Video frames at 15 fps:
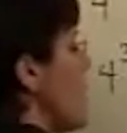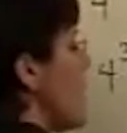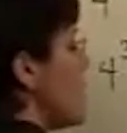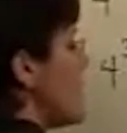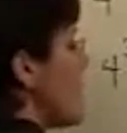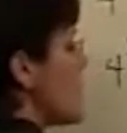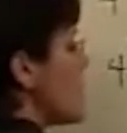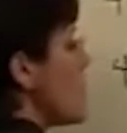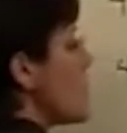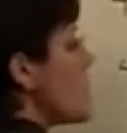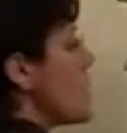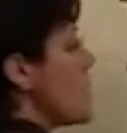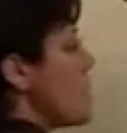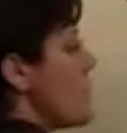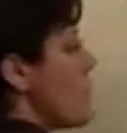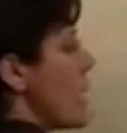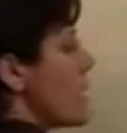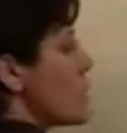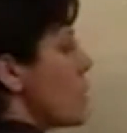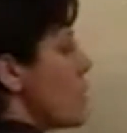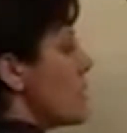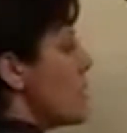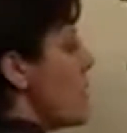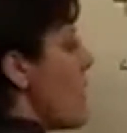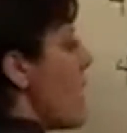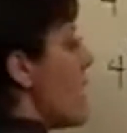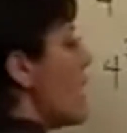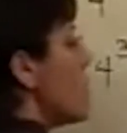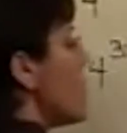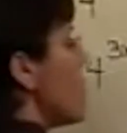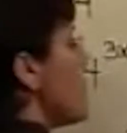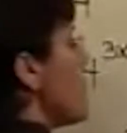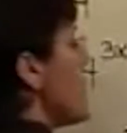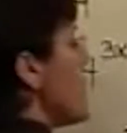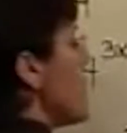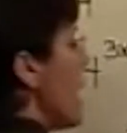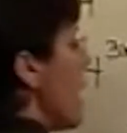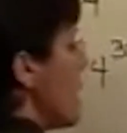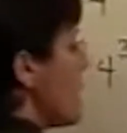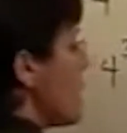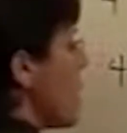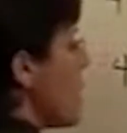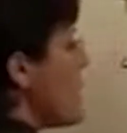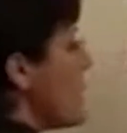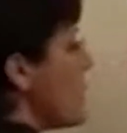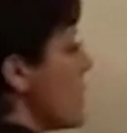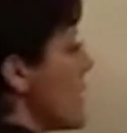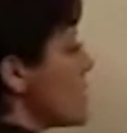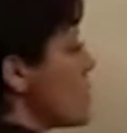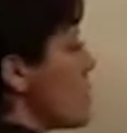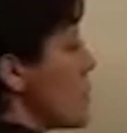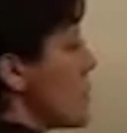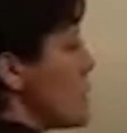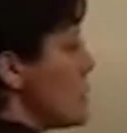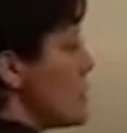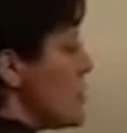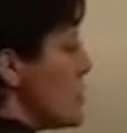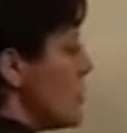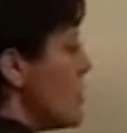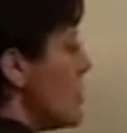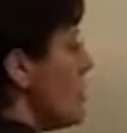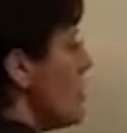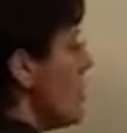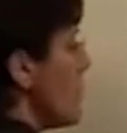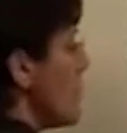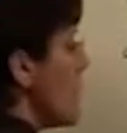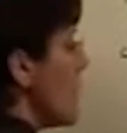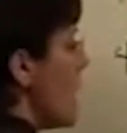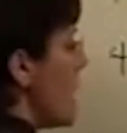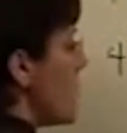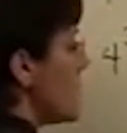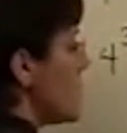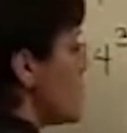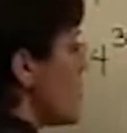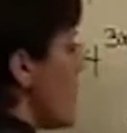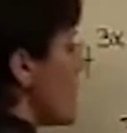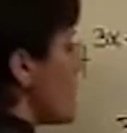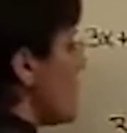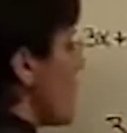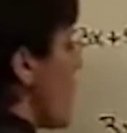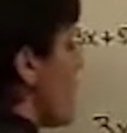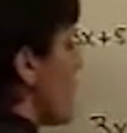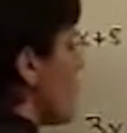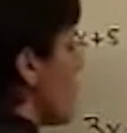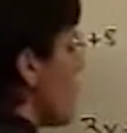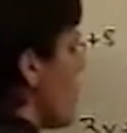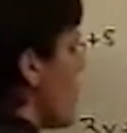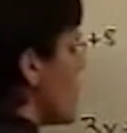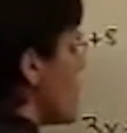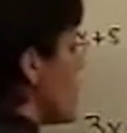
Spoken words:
I have an exponent of 3x plus 5. On the right I have an exponent of 2. I subtract 5 from both